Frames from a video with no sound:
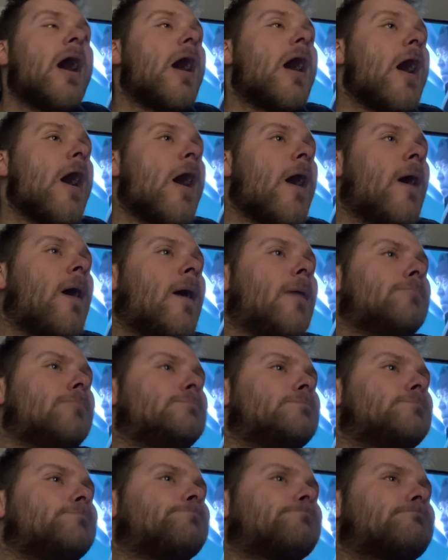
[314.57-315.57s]

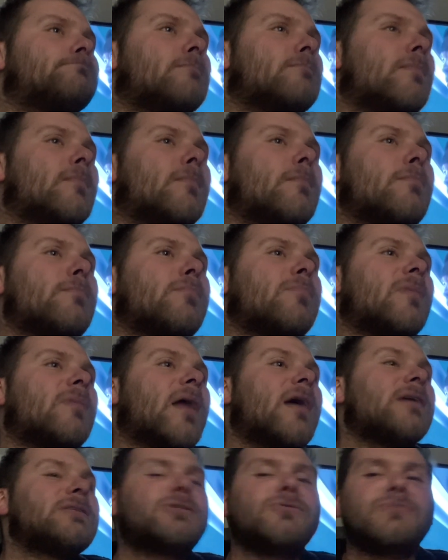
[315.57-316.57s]

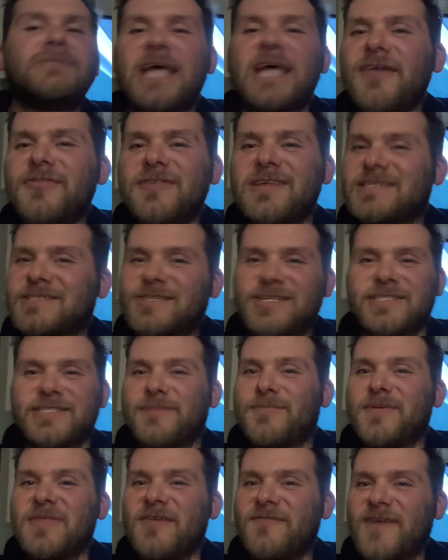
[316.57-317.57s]
So death is just
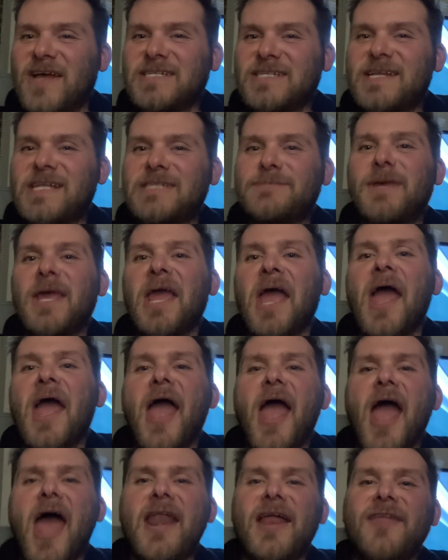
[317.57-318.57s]
something that fascinates me.
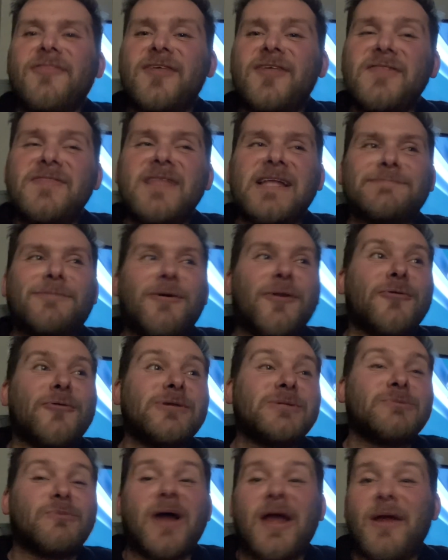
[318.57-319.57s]
And I think that's part of the
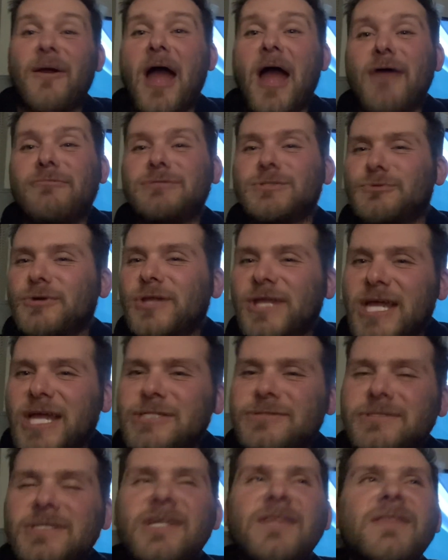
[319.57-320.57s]
reason why I was really
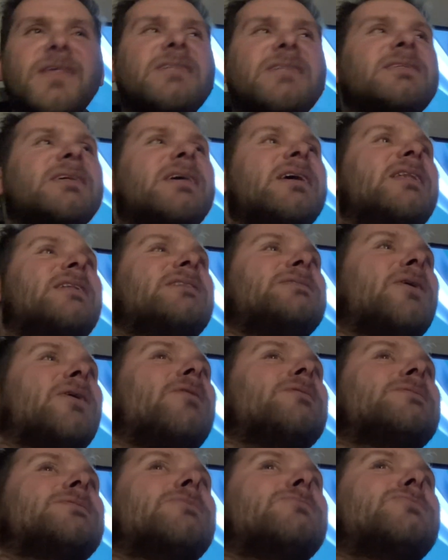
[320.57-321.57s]
interested in this. It is
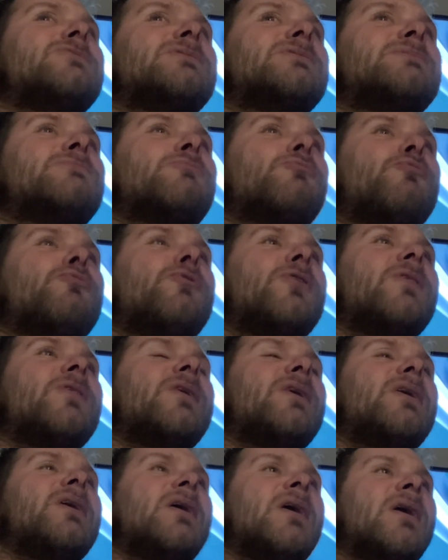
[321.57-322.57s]
also just
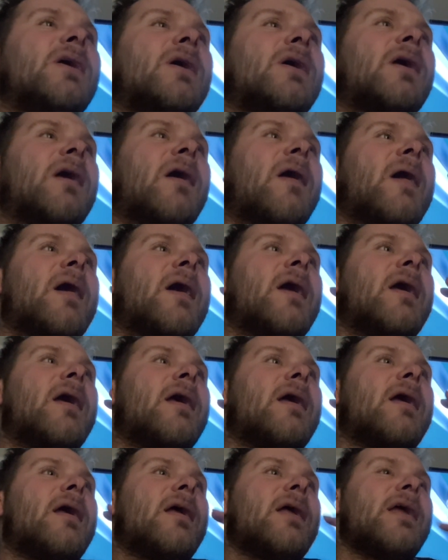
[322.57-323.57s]
really
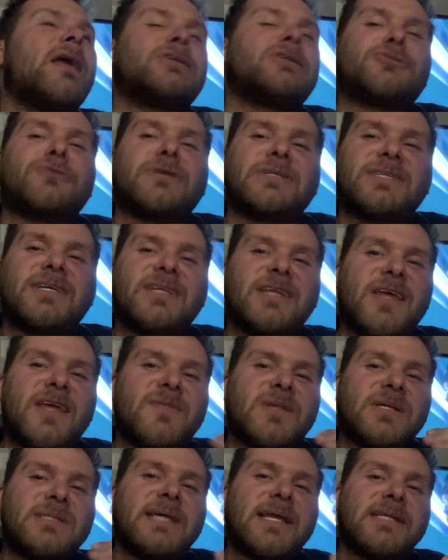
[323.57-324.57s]
interesting in
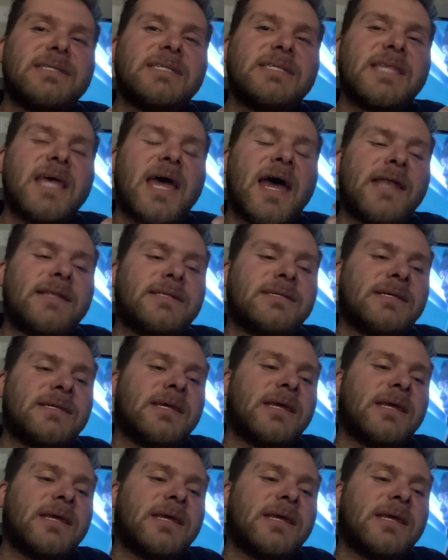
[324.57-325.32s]
the sense that